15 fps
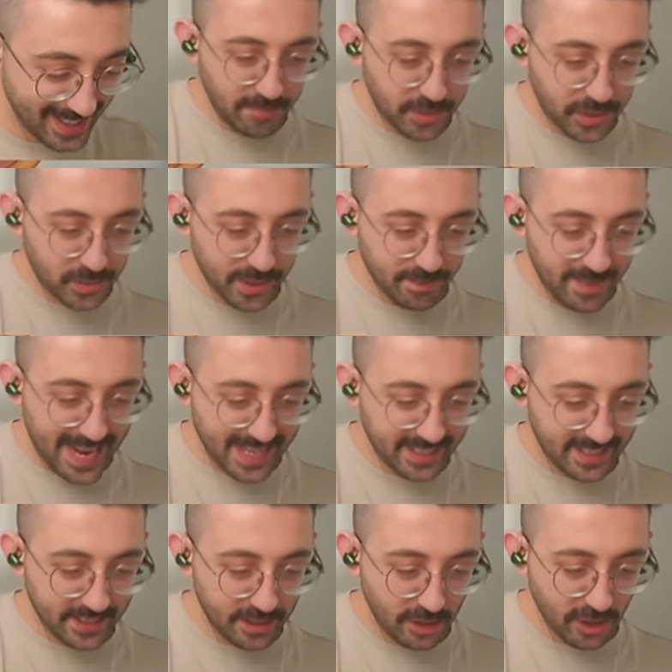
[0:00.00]
Screen
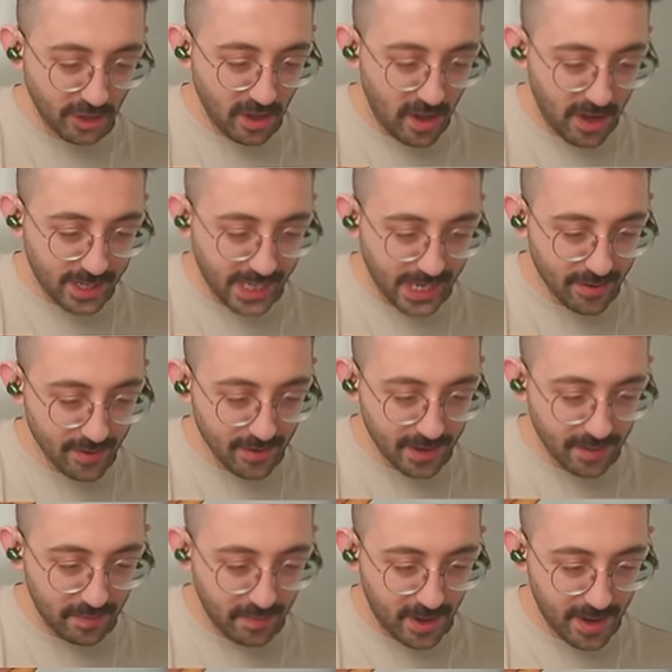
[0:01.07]
back that little lock here on
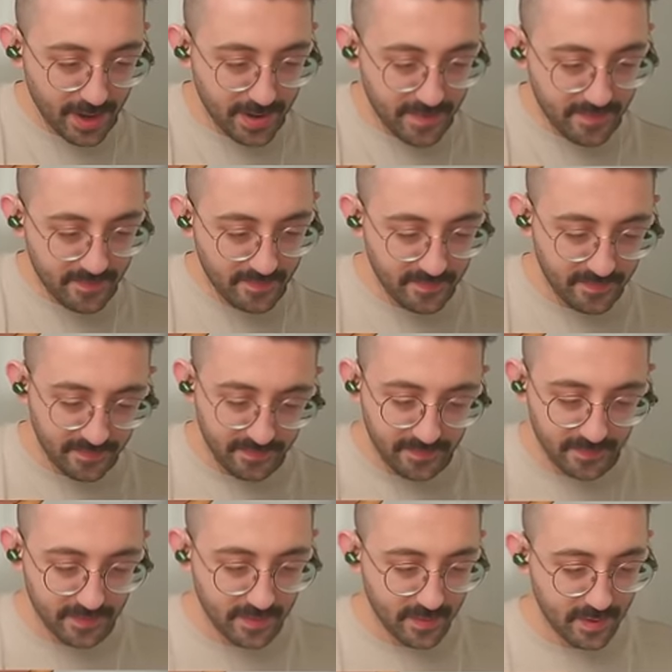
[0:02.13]
the bottom.
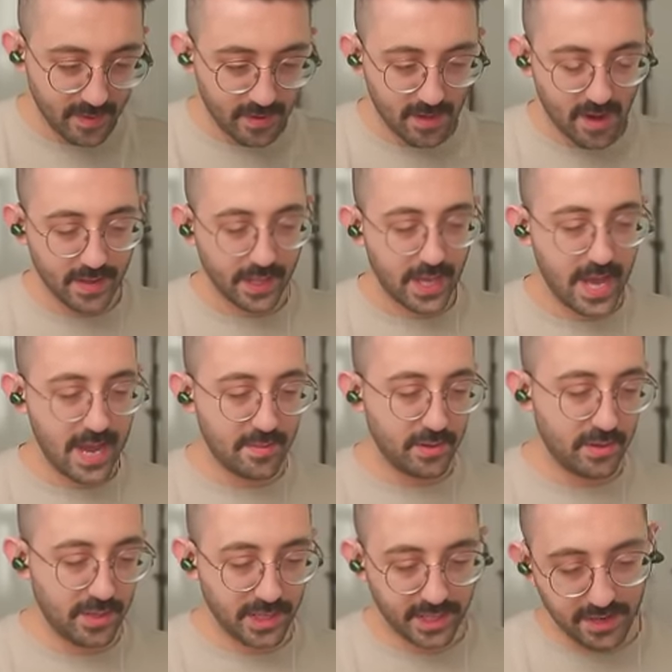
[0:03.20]
And the
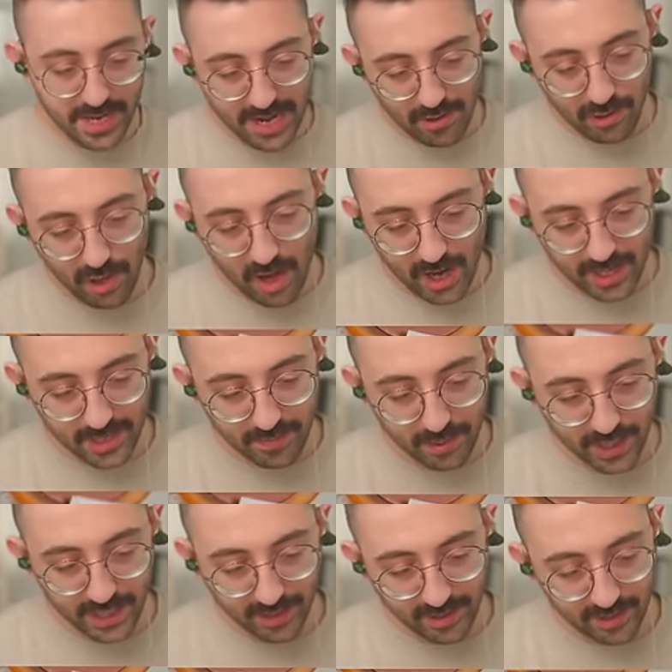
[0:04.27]
cable is now locked in
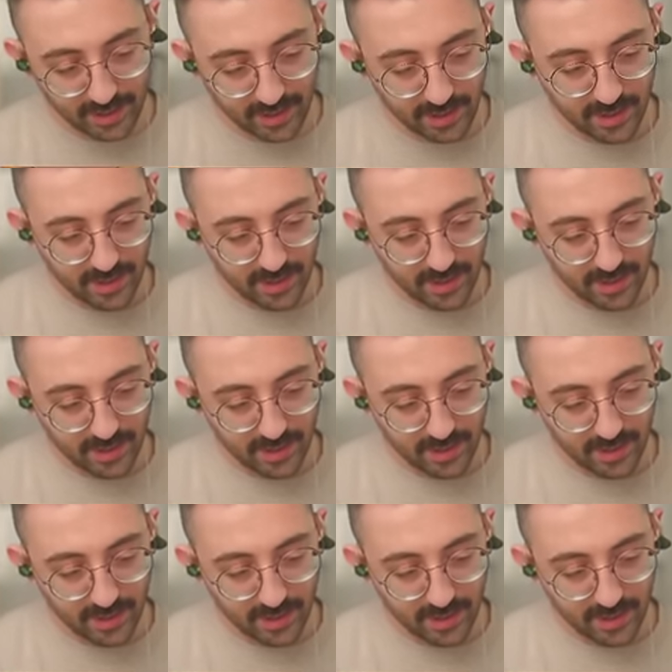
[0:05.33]
place.